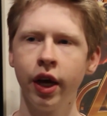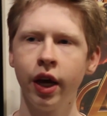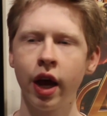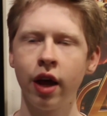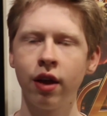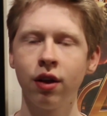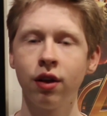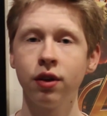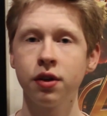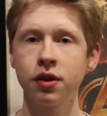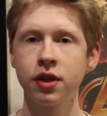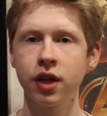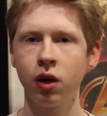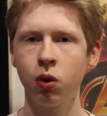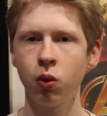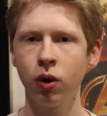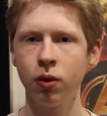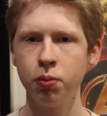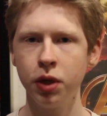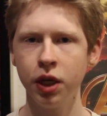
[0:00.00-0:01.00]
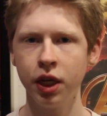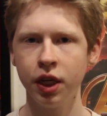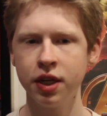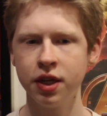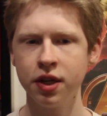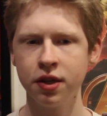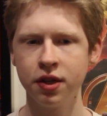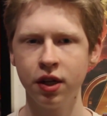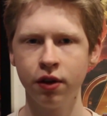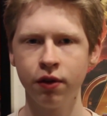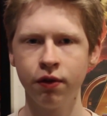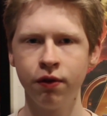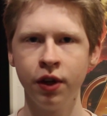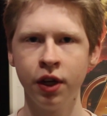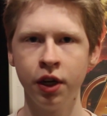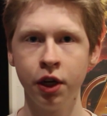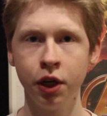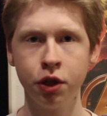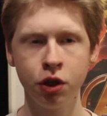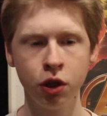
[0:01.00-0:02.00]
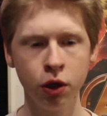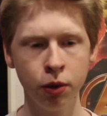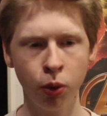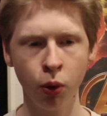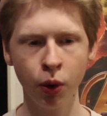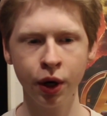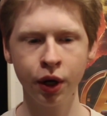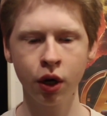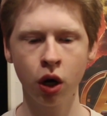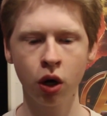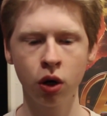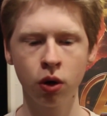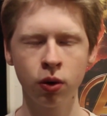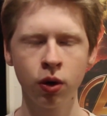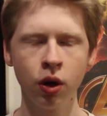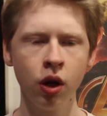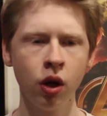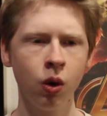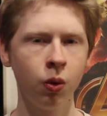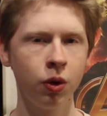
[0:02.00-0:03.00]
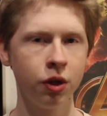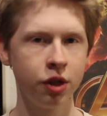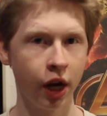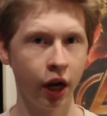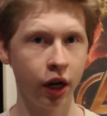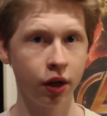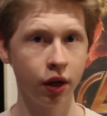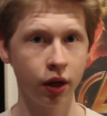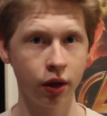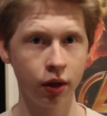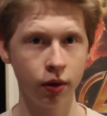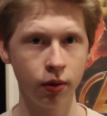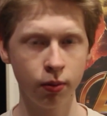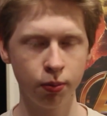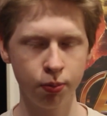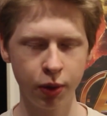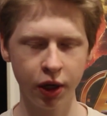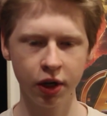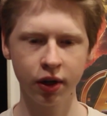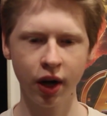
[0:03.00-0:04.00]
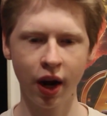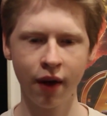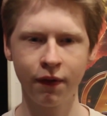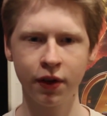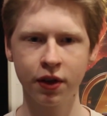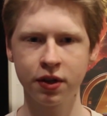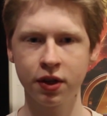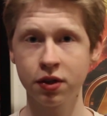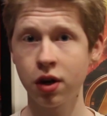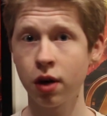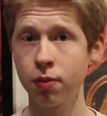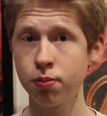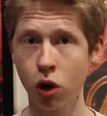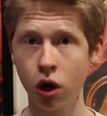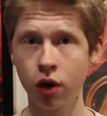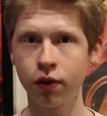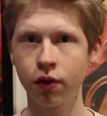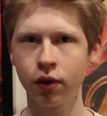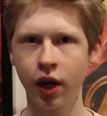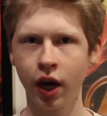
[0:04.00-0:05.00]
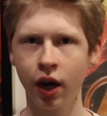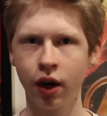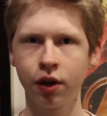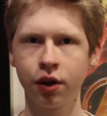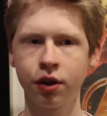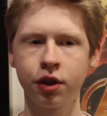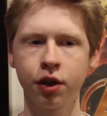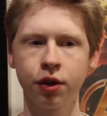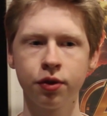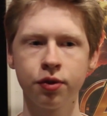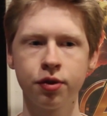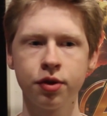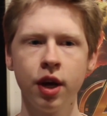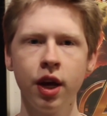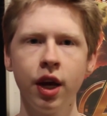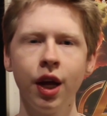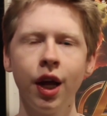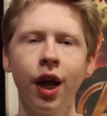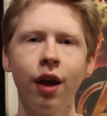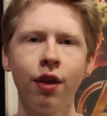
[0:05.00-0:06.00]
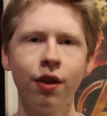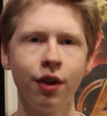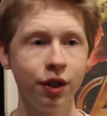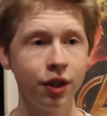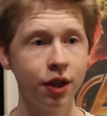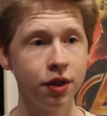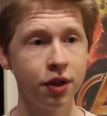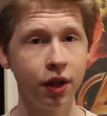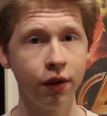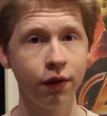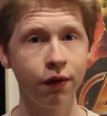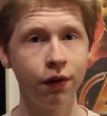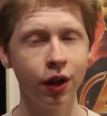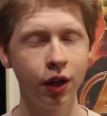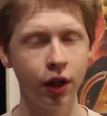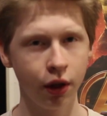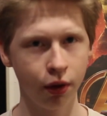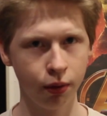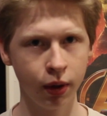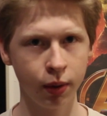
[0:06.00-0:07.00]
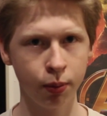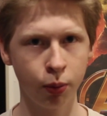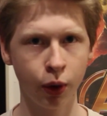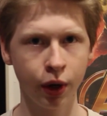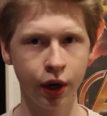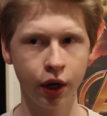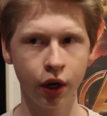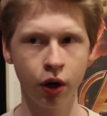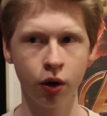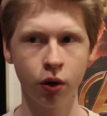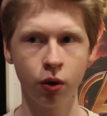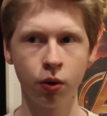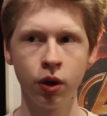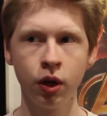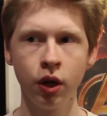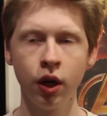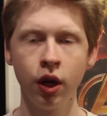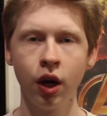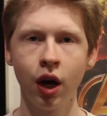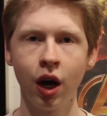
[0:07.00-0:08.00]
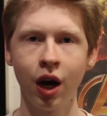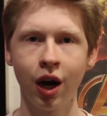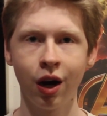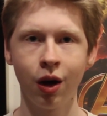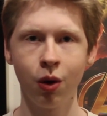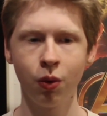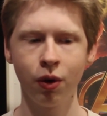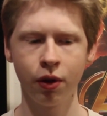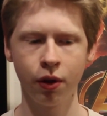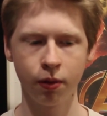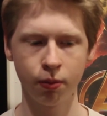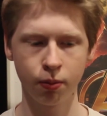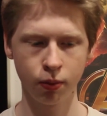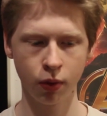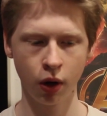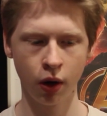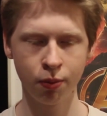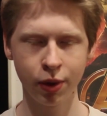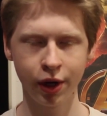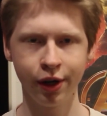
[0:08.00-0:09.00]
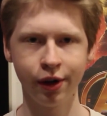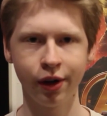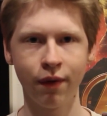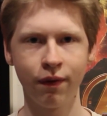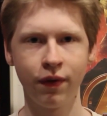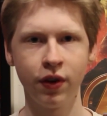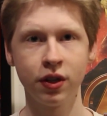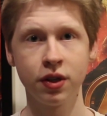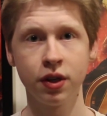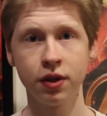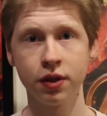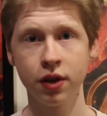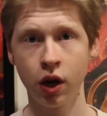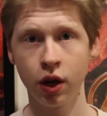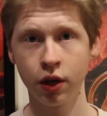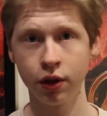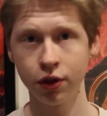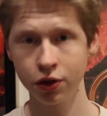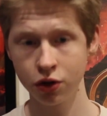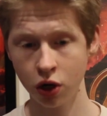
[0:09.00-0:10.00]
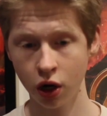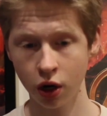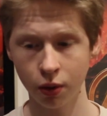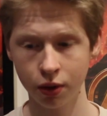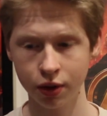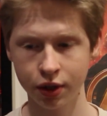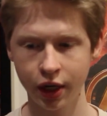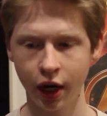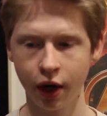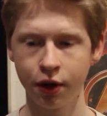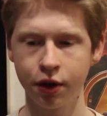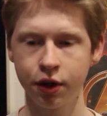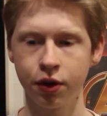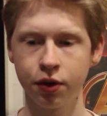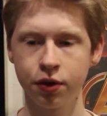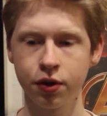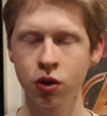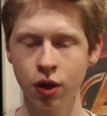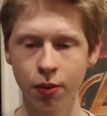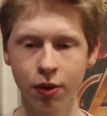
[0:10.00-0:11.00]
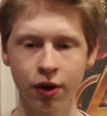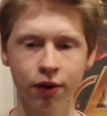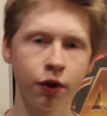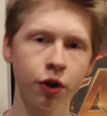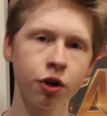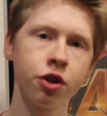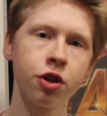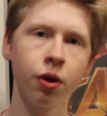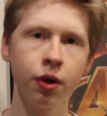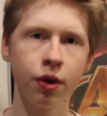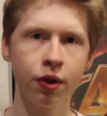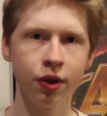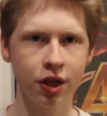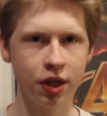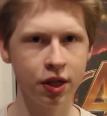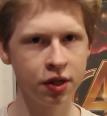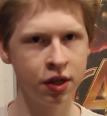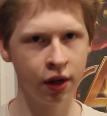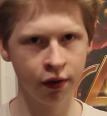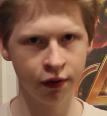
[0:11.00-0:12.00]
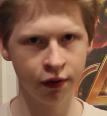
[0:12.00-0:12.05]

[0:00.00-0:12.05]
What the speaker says: and then the second one being Disney Infinity 2.0, which had a bigger emphasis on Marvel characters, and then Disney Infinity 3.0 with a bigger emphasis on the Star Wars characters. So I'm going to first show you the Disney